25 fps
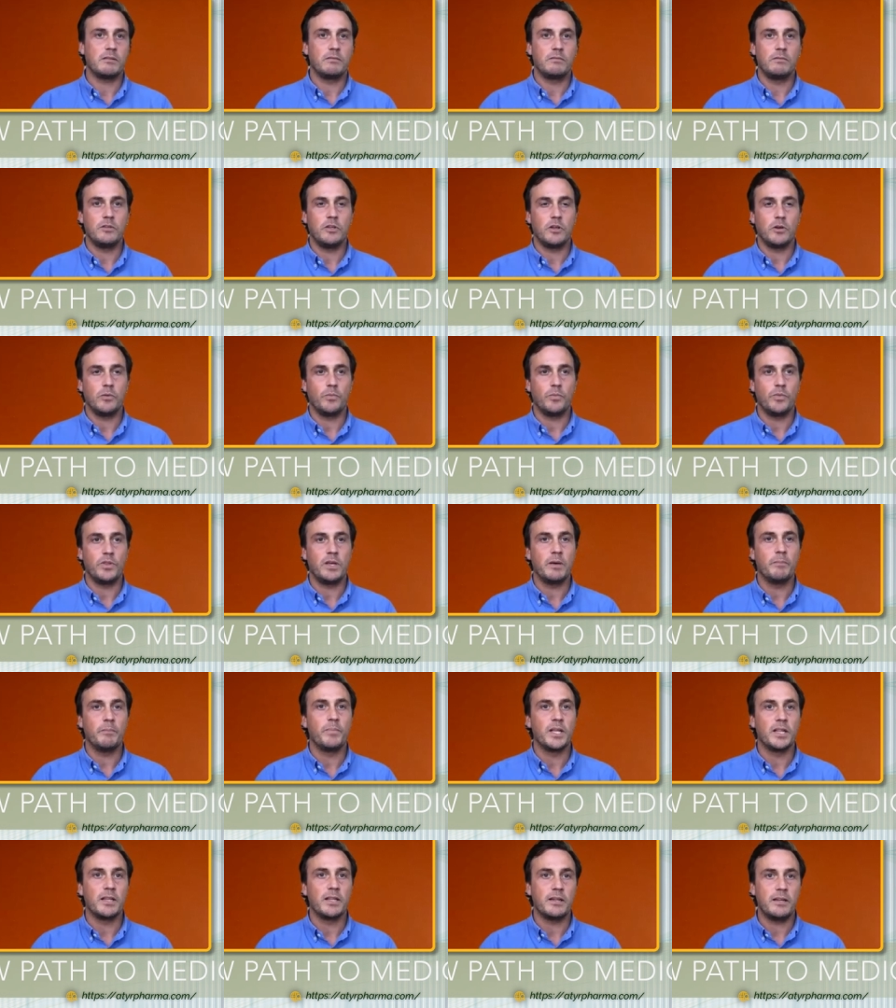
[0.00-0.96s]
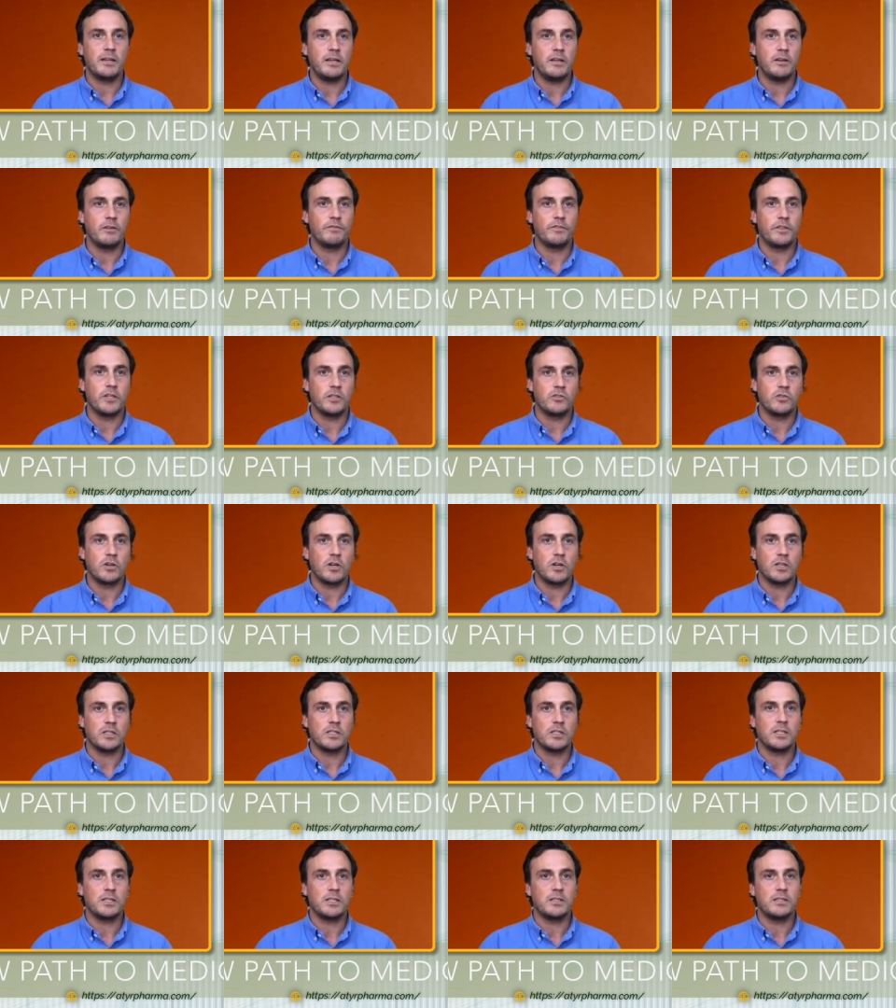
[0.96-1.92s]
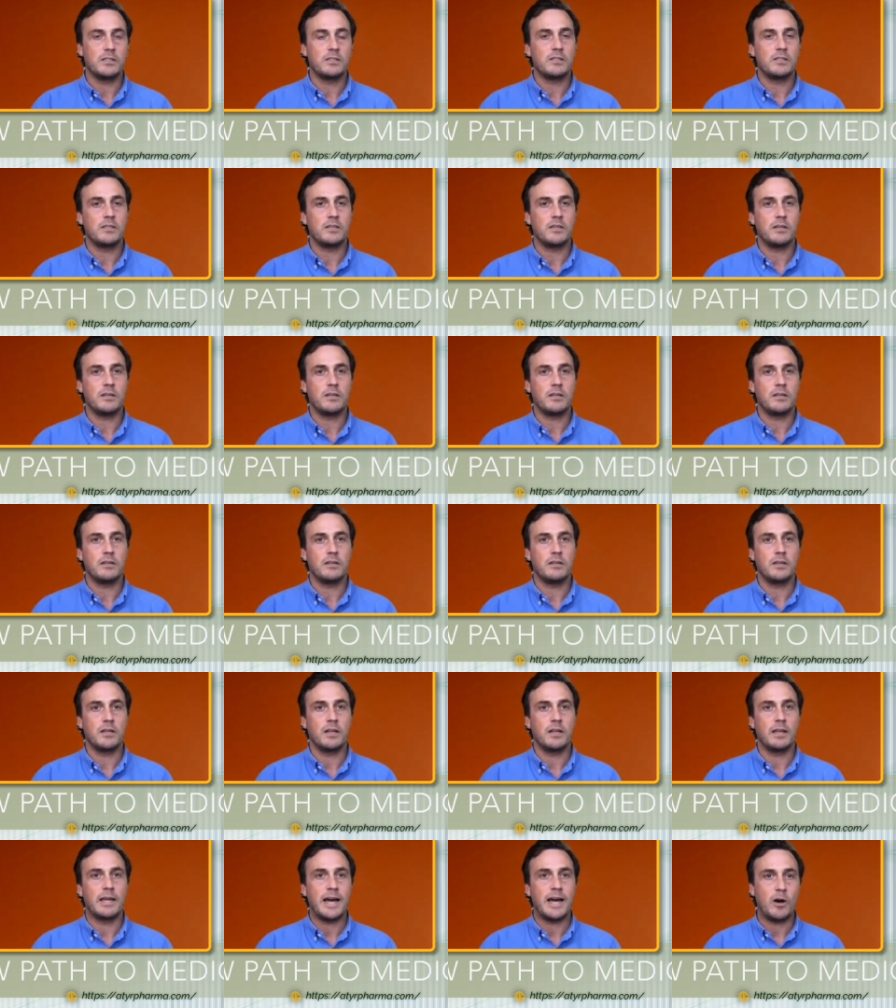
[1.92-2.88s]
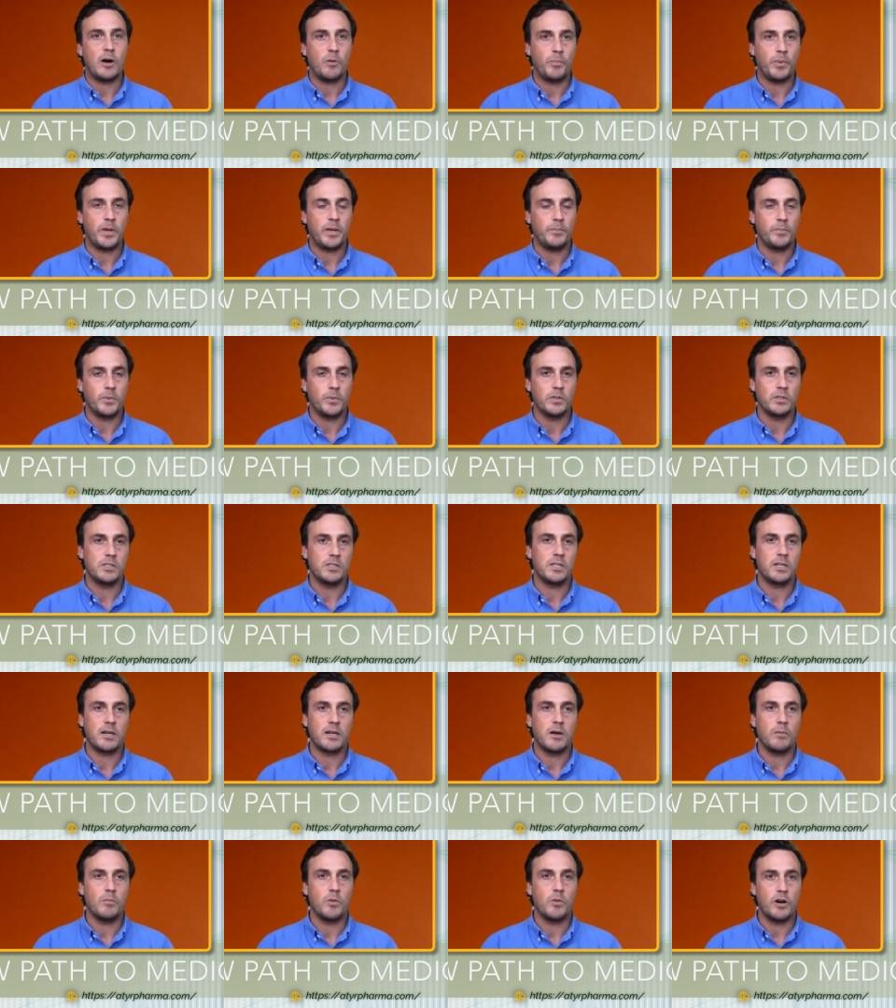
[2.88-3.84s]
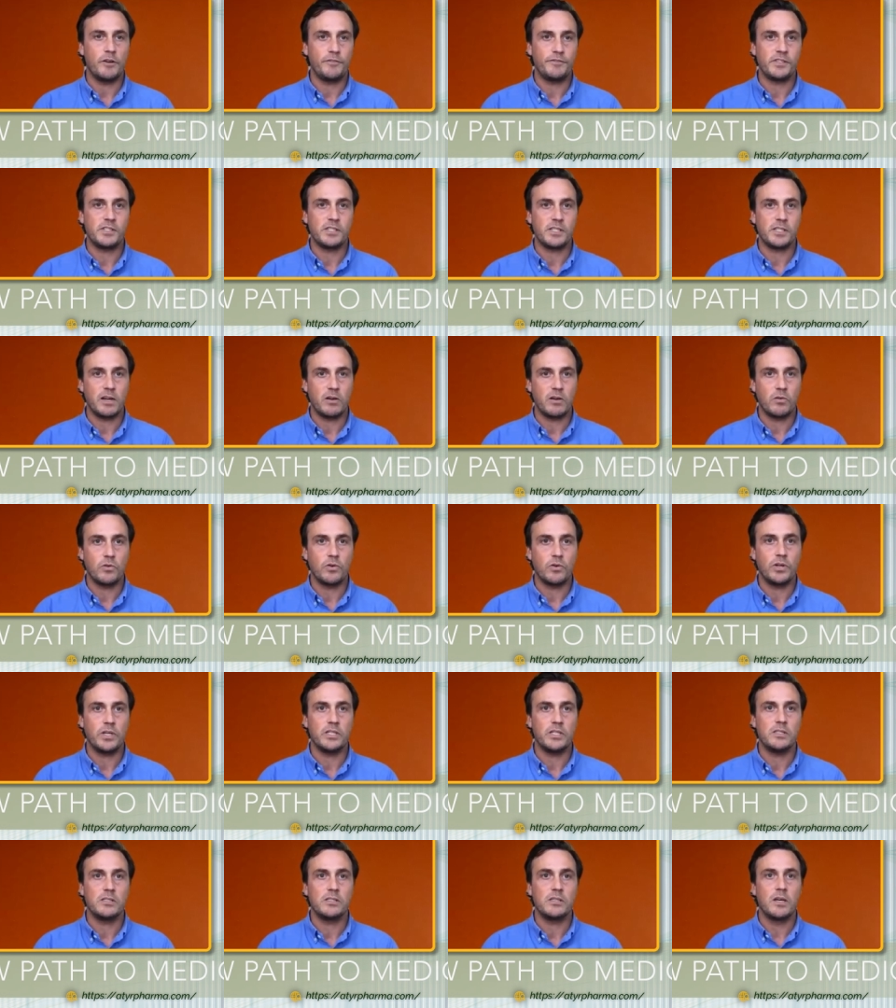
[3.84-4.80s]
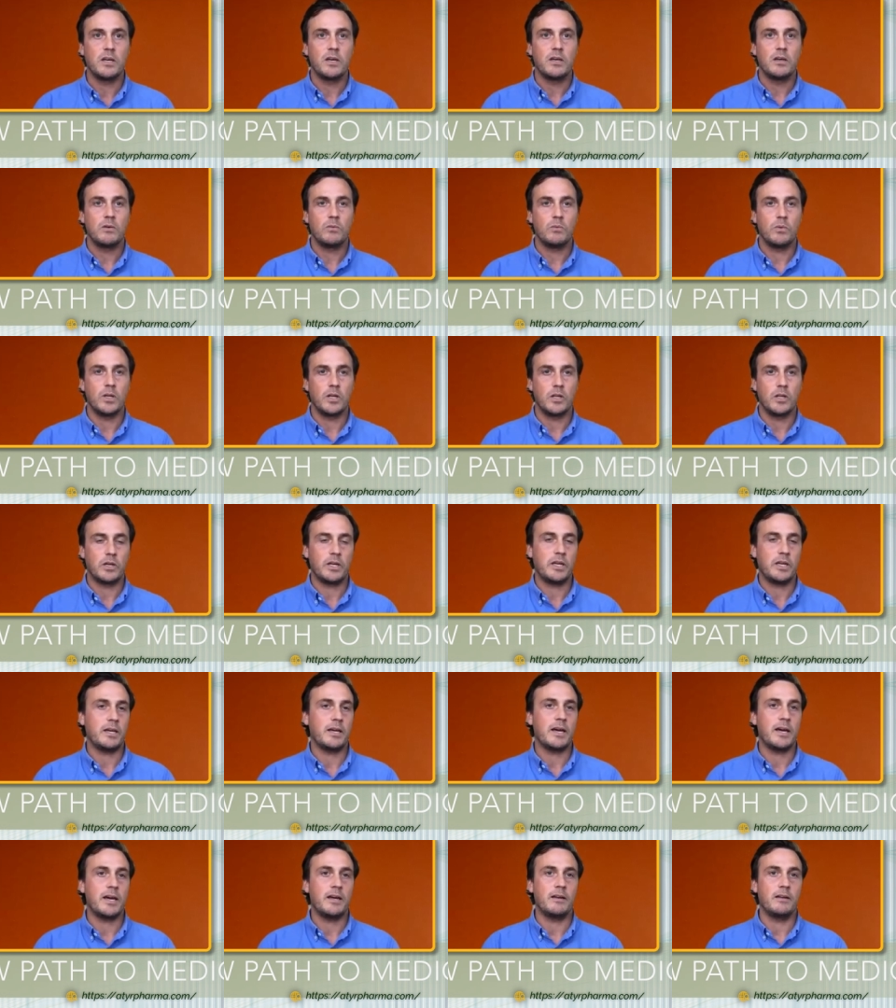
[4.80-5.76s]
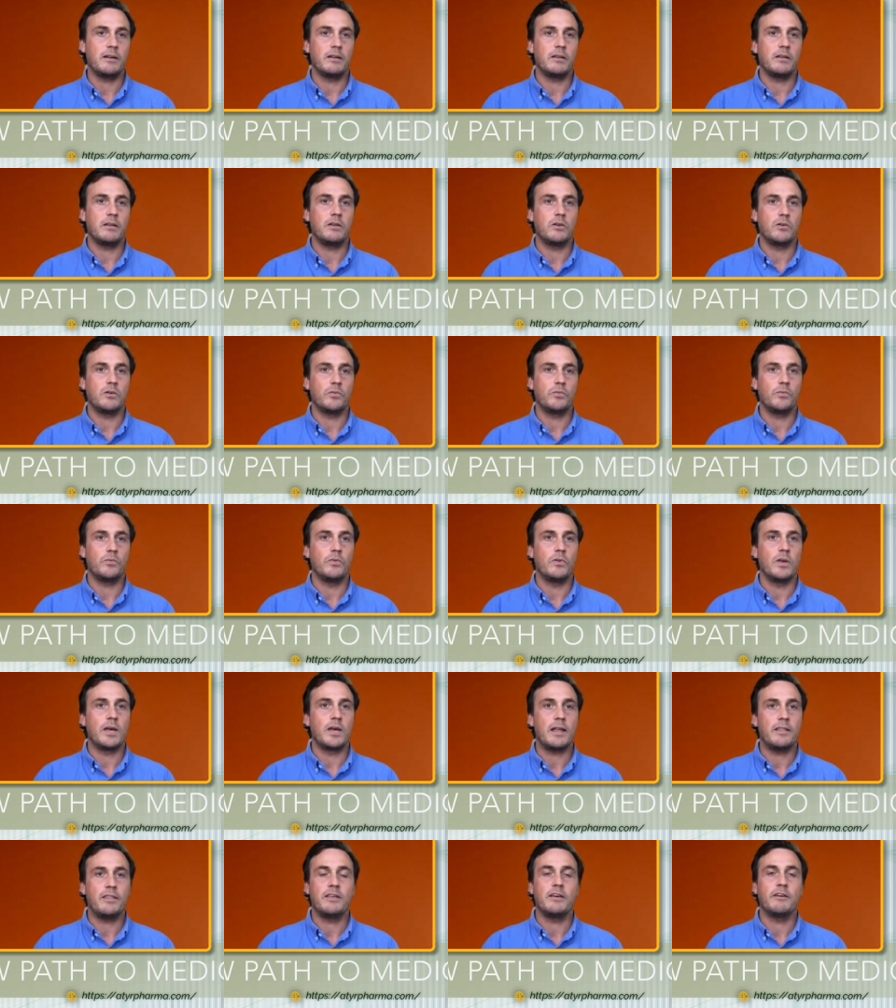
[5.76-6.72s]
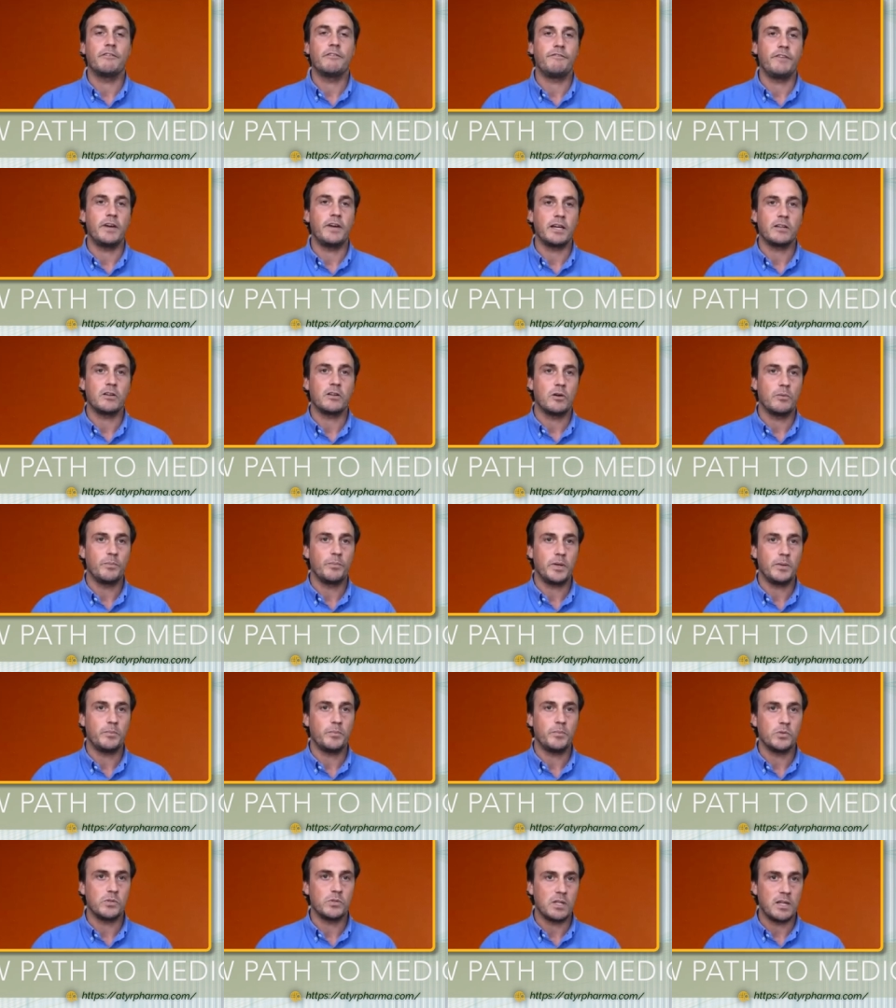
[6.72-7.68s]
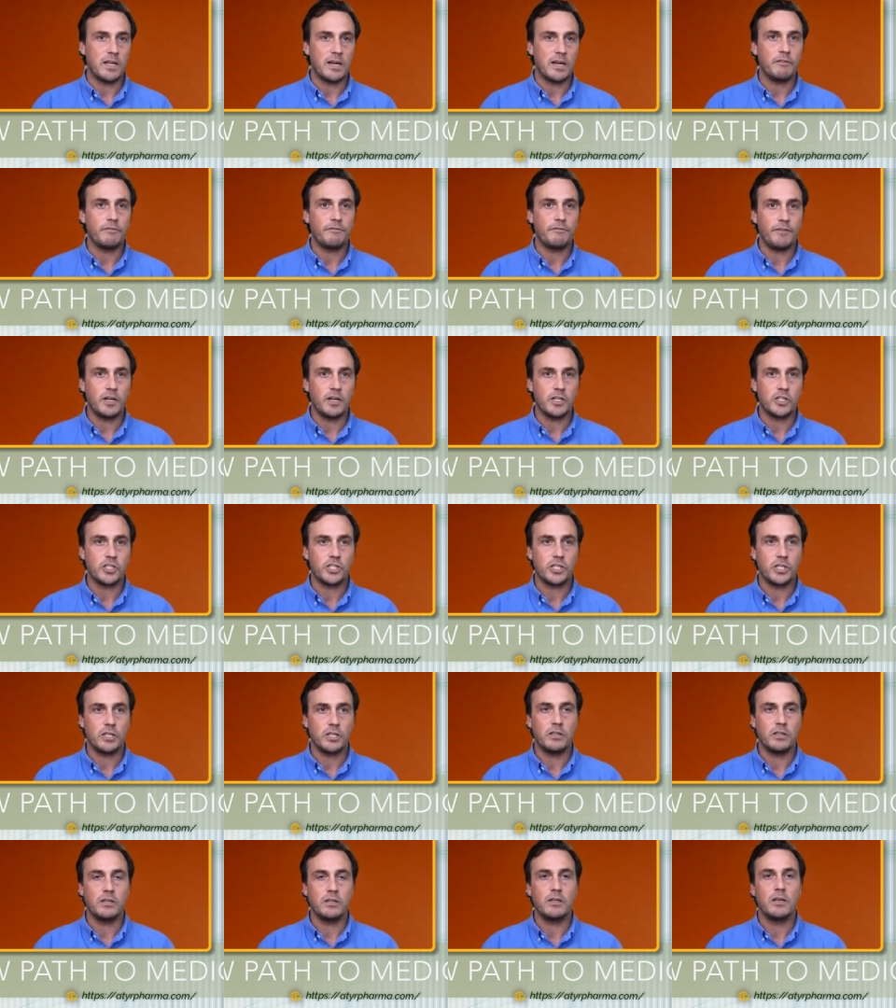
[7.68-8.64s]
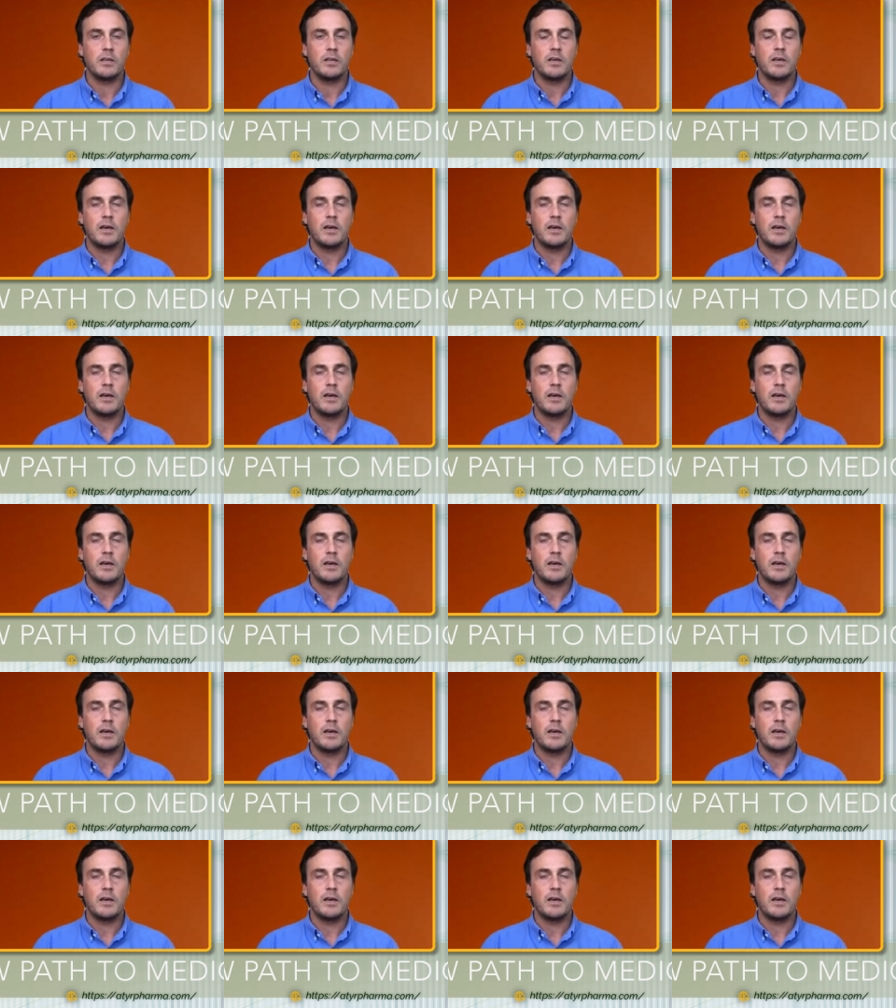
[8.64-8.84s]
you know, the ability of the drug to, to allow people to come off steroids. We're looking at, you know, the effect on people's lung function